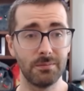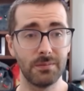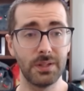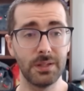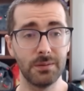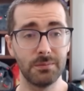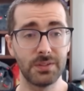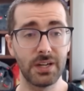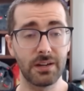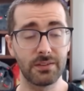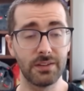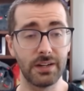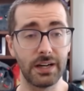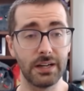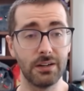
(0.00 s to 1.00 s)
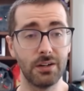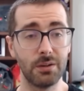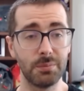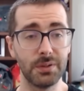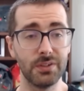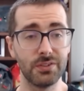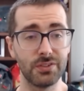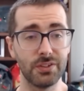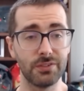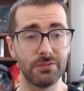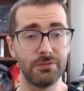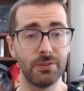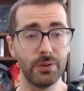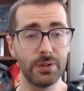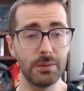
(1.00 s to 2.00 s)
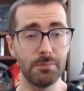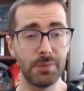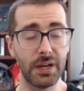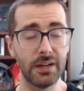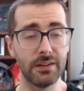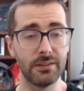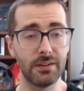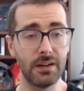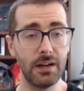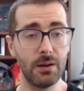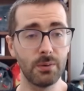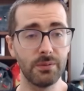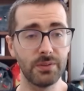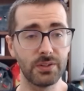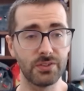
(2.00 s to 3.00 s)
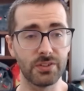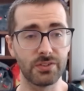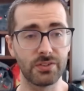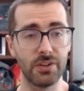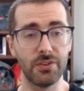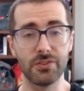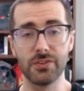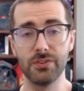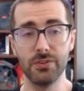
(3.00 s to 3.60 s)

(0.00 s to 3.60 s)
The deck that I hope is just fully banned out of existence,